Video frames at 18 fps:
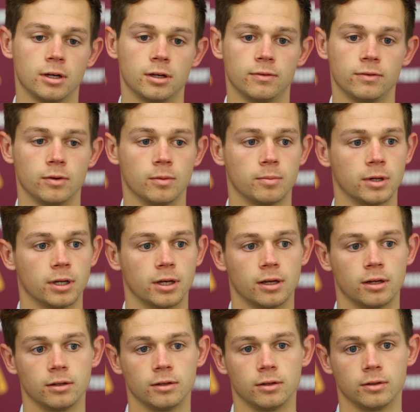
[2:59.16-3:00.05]
if you're
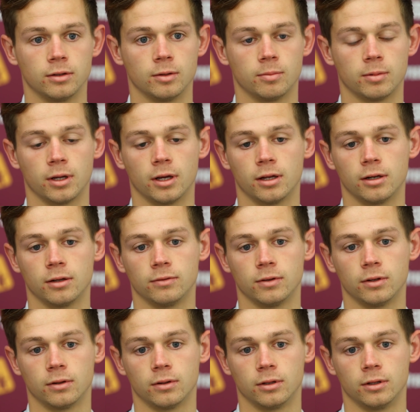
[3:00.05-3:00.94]
playing, you're playing.
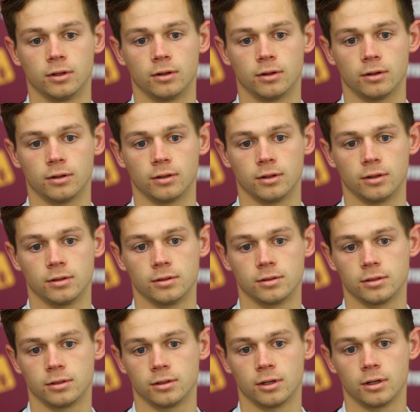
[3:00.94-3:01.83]
If you're not, you're not.
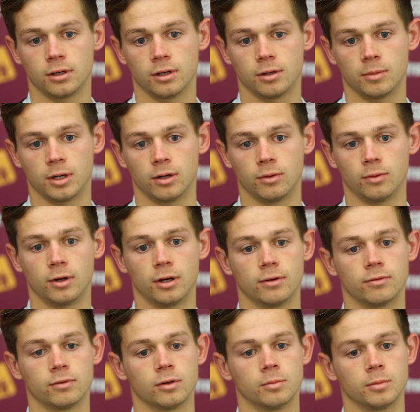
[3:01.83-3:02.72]
And no matter
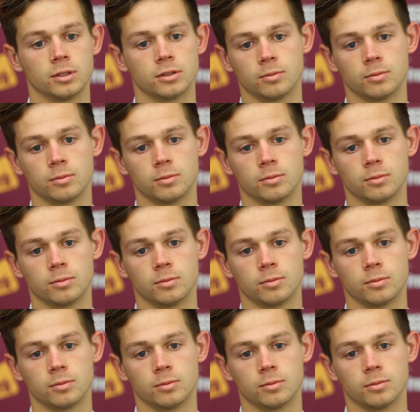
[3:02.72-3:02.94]
what, everyone will be